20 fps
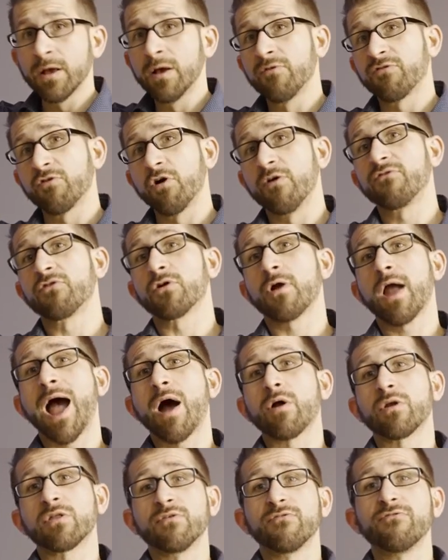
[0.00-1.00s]
So if you're
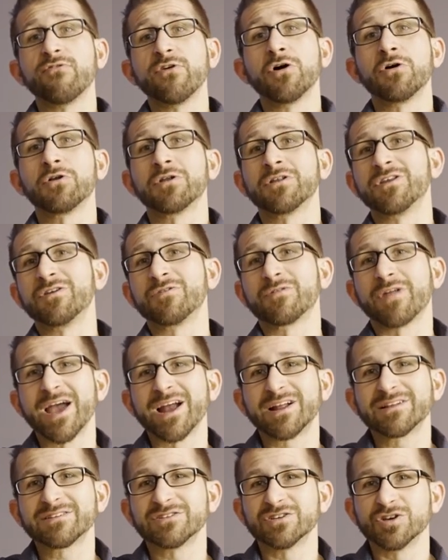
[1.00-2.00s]
out in the field and you'd
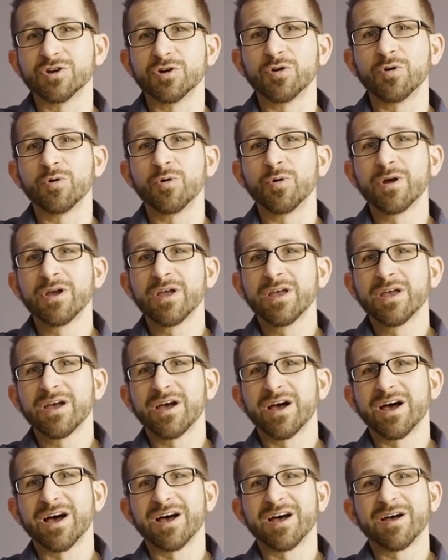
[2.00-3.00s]
like to
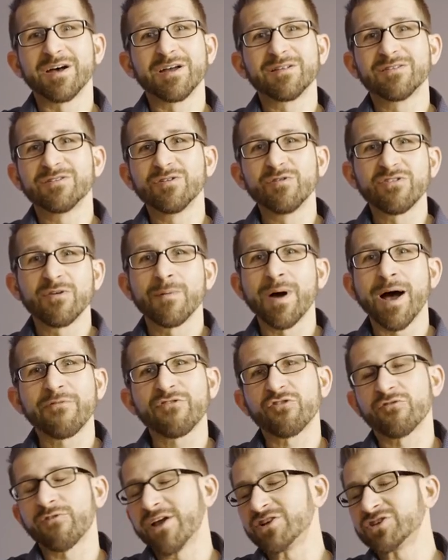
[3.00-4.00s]
uh, do some
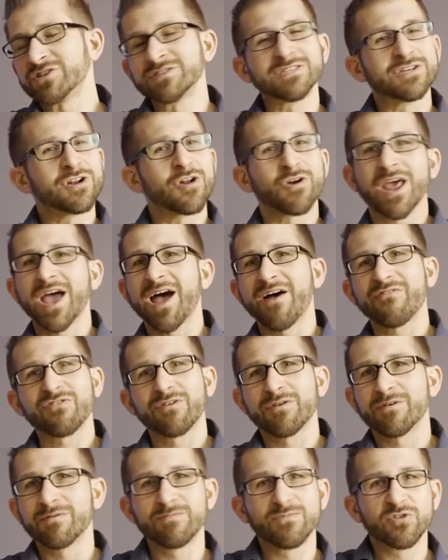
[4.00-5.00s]
observations, you don't have
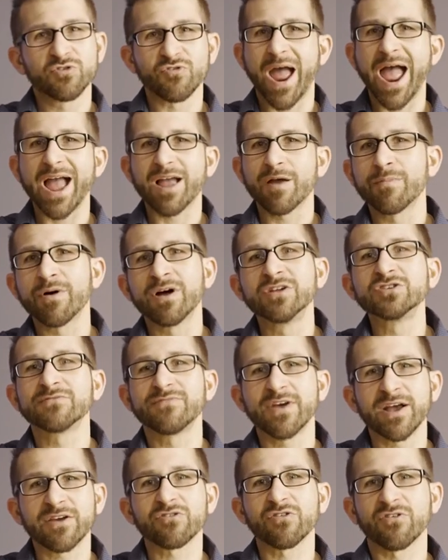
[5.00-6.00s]
to drag a bunch
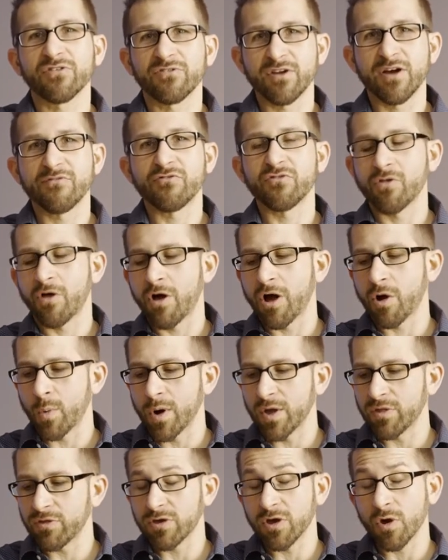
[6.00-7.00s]
of extra stuff along
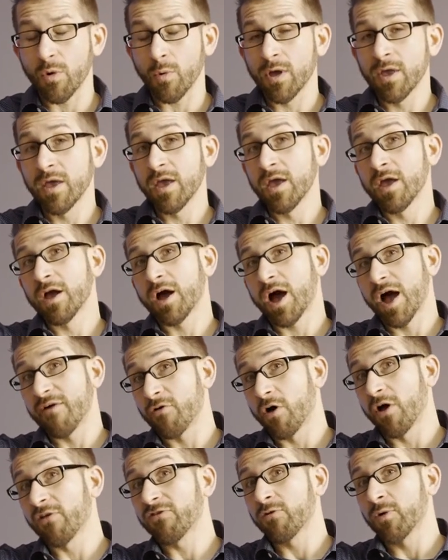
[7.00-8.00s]
with you.
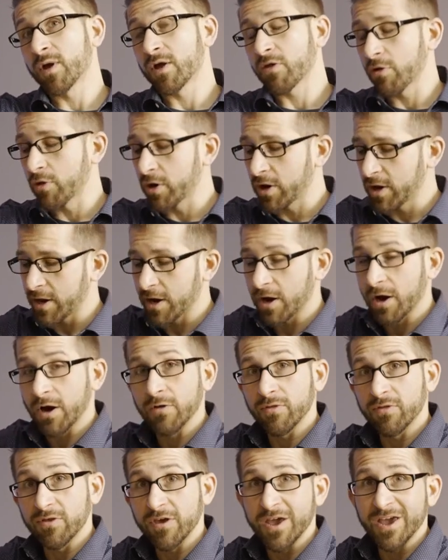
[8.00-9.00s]
I've also included
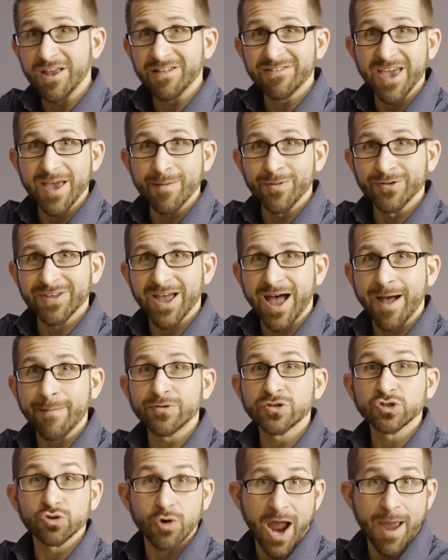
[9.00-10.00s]
here the
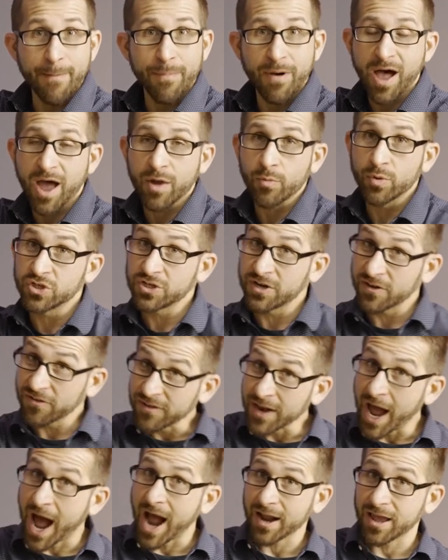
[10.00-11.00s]
tabletop tripod, which
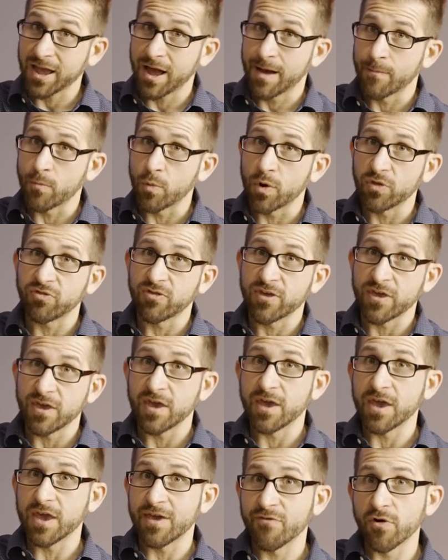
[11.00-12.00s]
does not come with
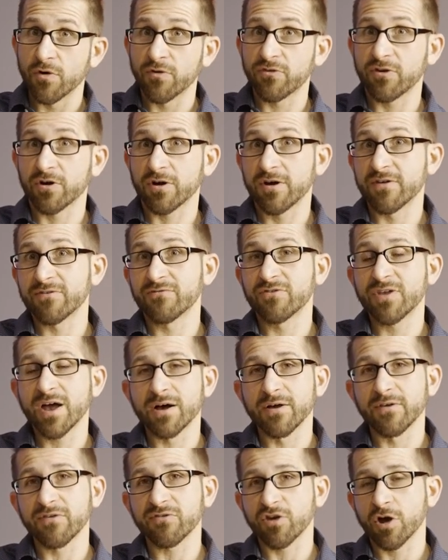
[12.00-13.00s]
the Evo series of
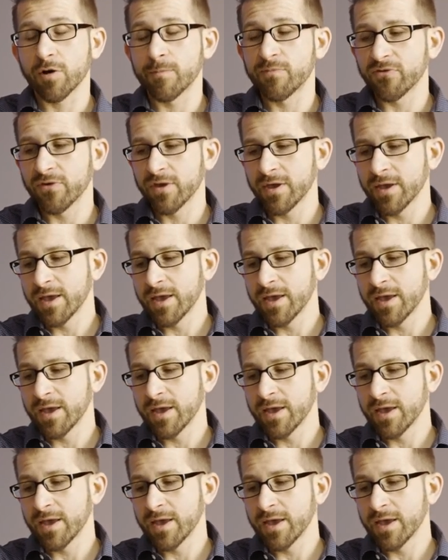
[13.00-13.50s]
telescopes.